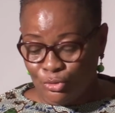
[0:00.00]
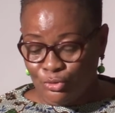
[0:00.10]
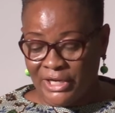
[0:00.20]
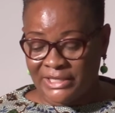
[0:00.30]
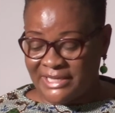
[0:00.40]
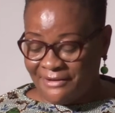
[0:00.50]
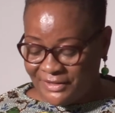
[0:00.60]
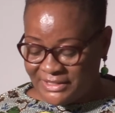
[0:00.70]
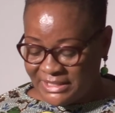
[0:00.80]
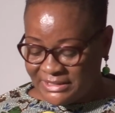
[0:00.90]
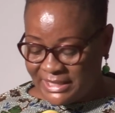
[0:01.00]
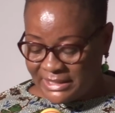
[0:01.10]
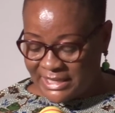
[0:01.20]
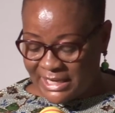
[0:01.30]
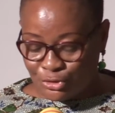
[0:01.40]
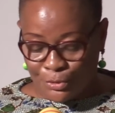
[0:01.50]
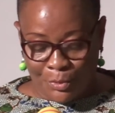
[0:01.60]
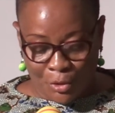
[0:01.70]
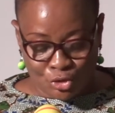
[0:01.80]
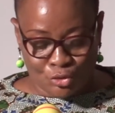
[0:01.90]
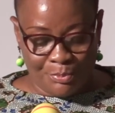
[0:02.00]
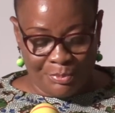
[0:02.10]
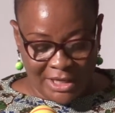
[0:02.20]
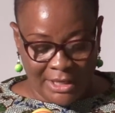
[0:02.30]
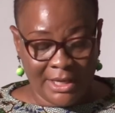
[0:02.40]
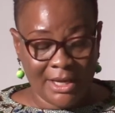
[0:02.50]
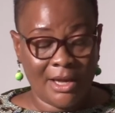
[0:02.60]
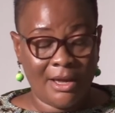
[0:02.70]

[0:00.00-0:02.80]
to the services that are supposed to be